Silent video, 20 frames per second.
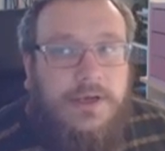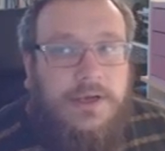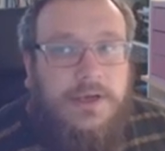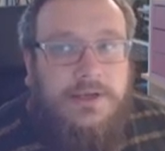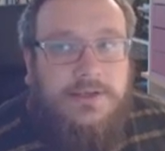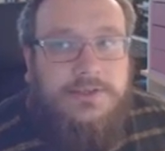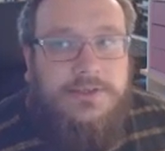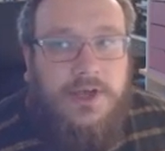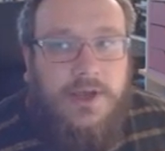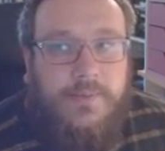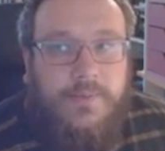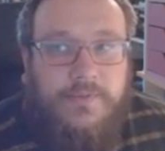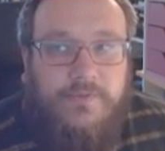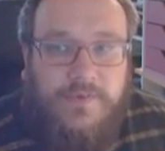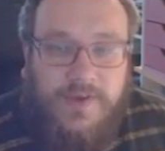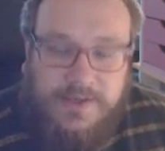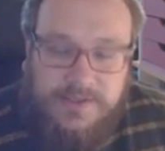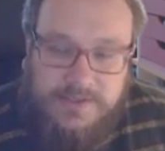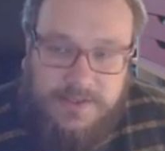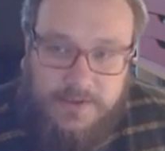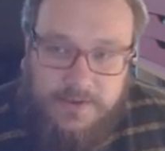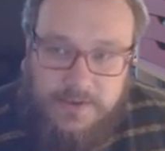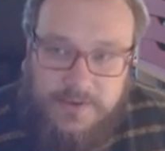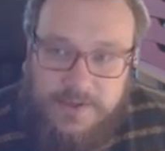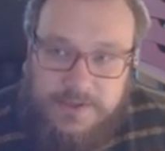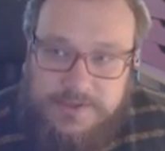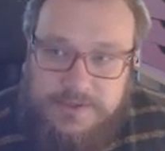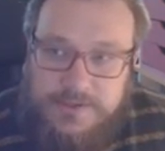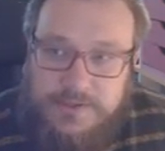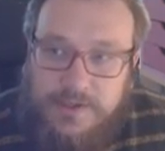time affects other
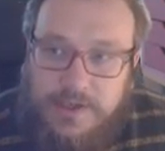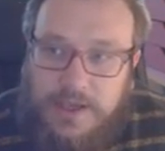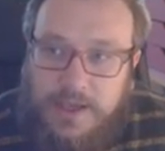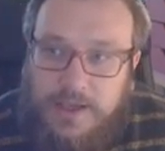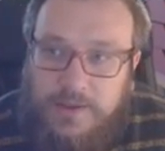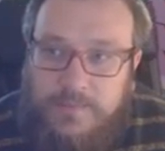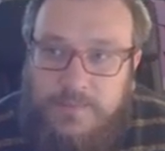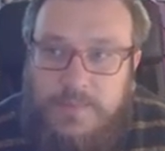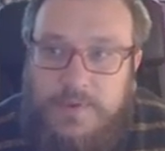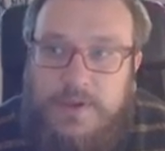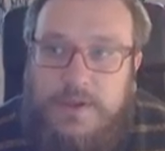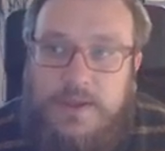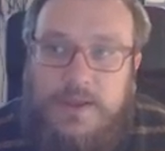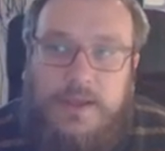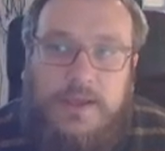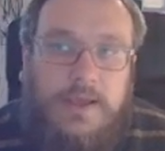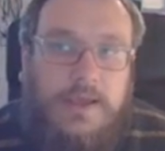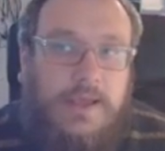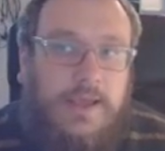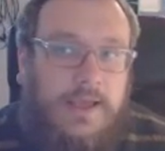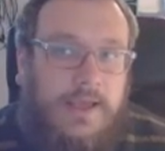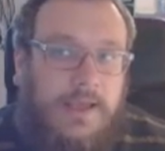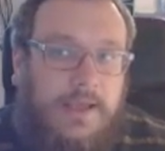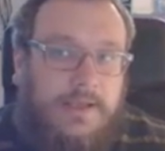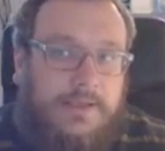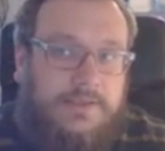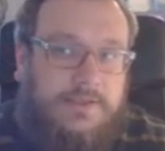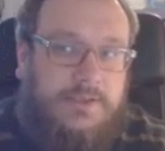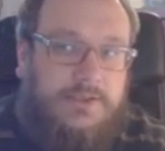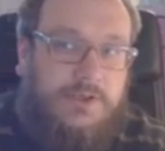things in the game.
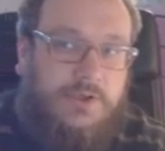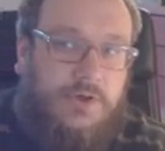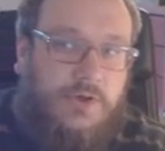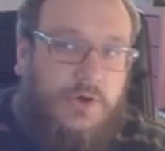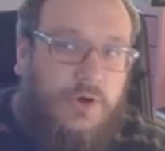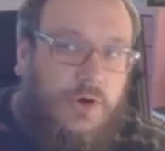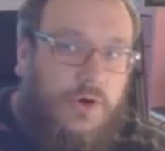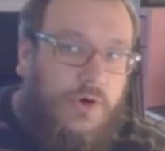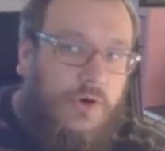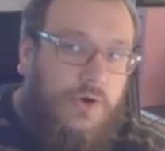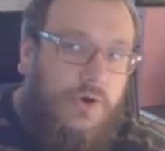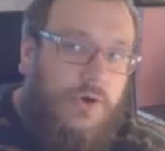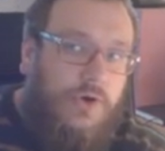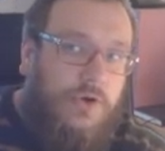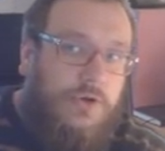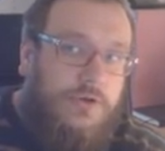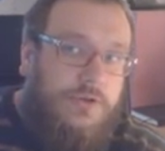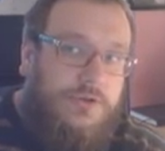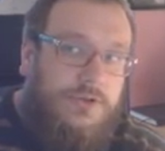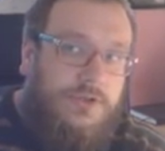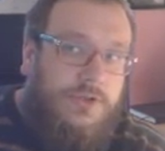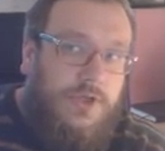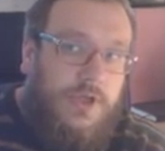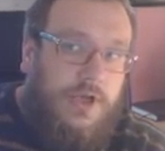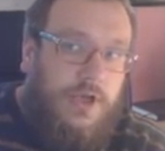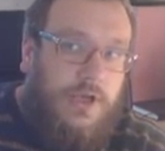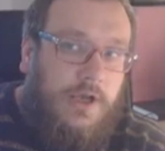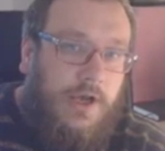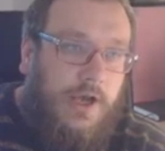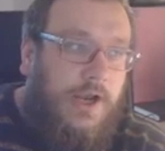It's not,
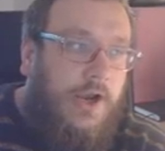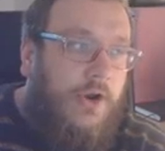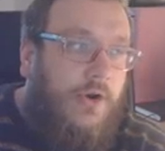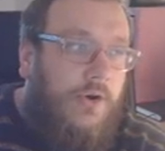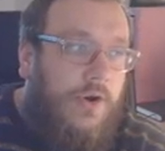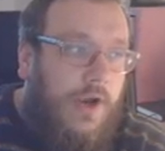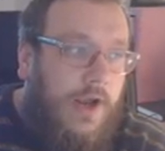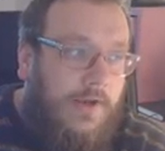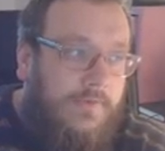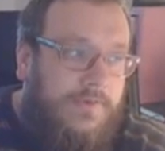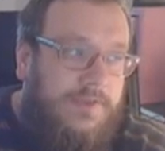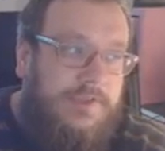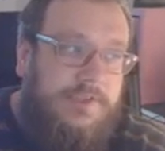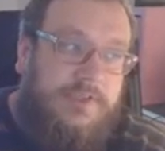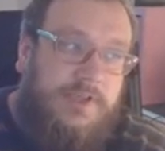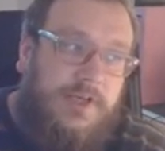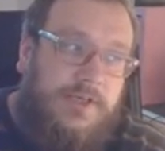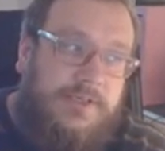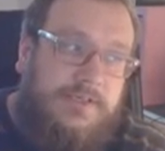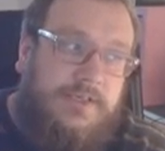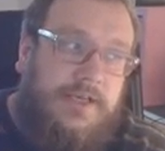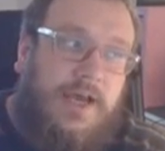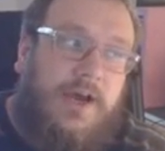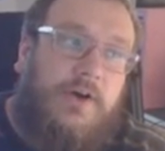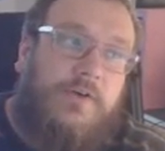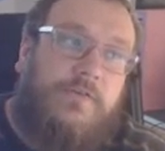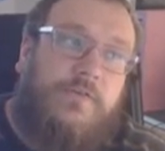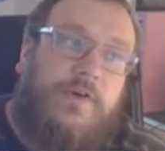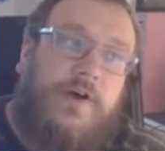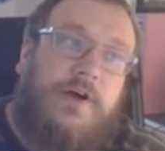I haven't decided
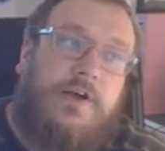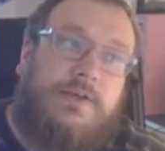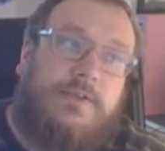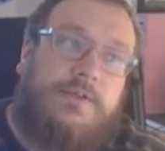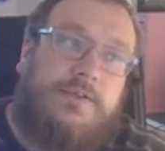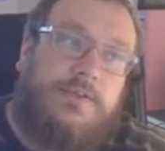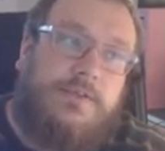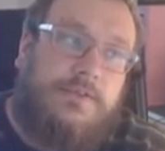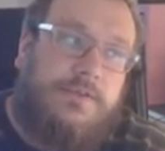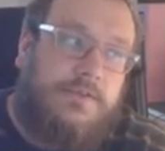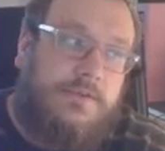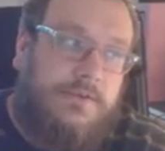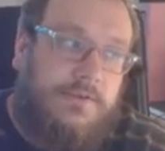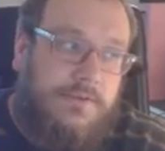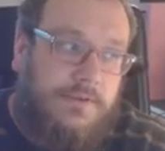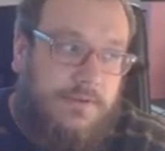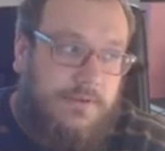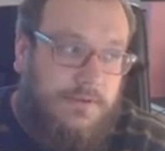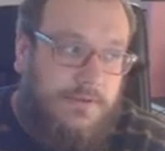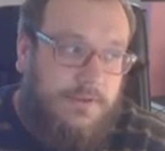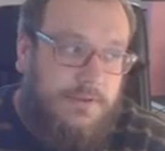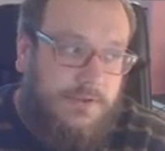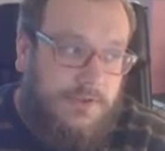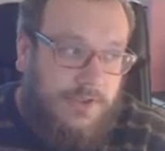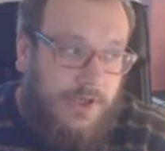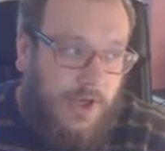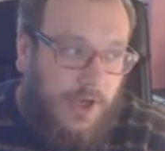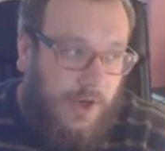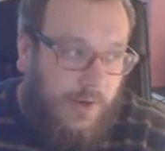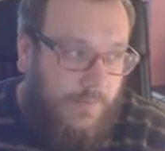how fast
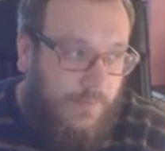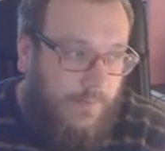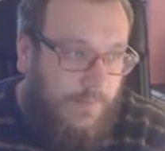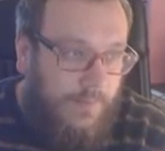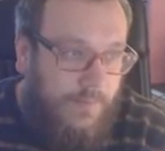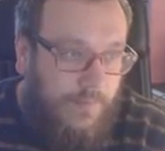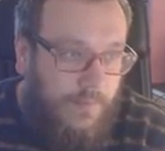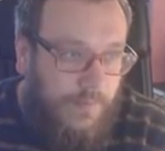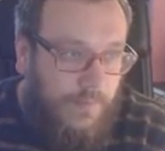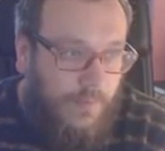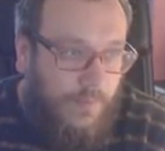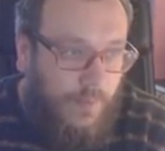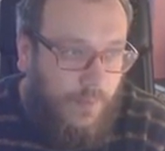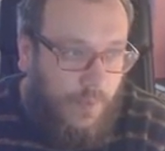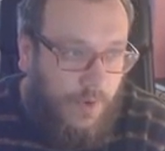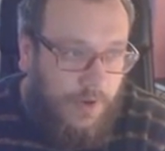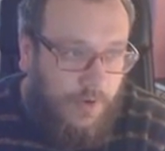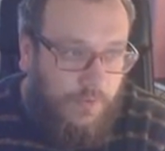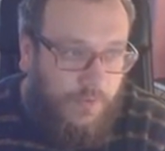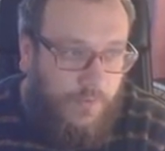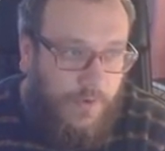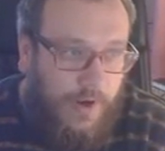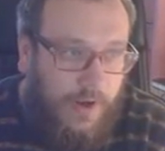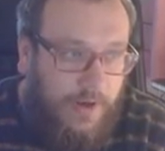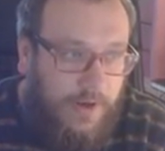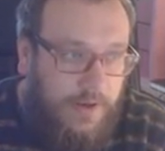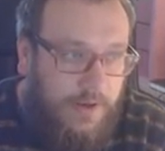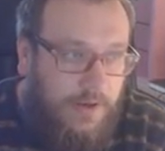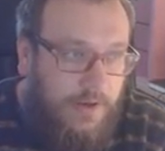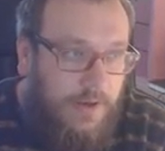time will
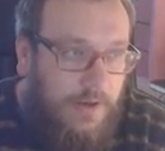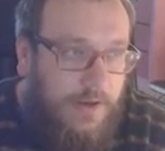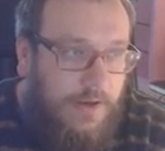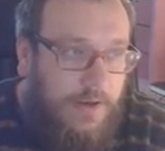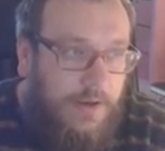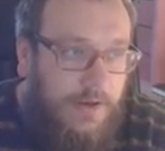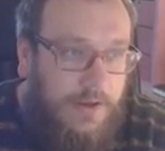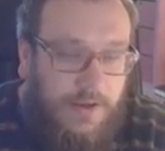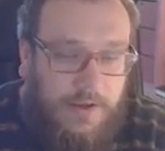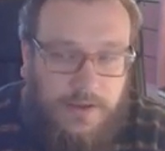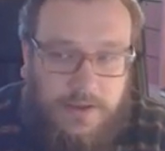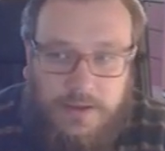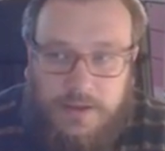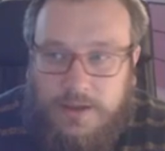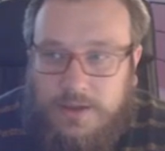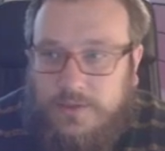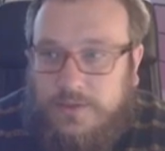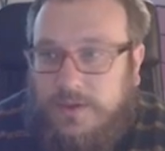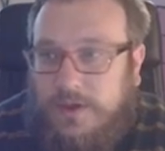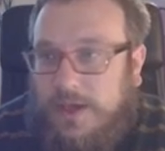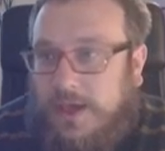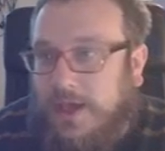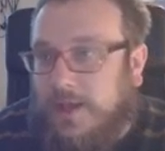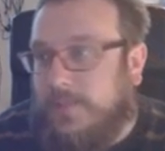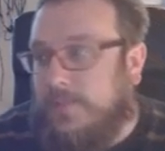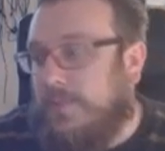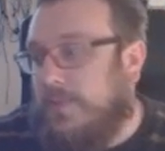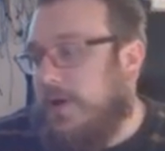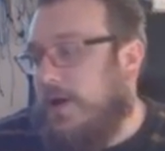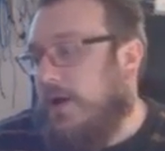run in the
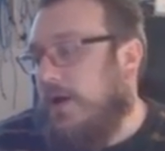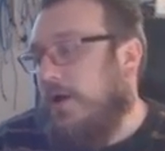game. I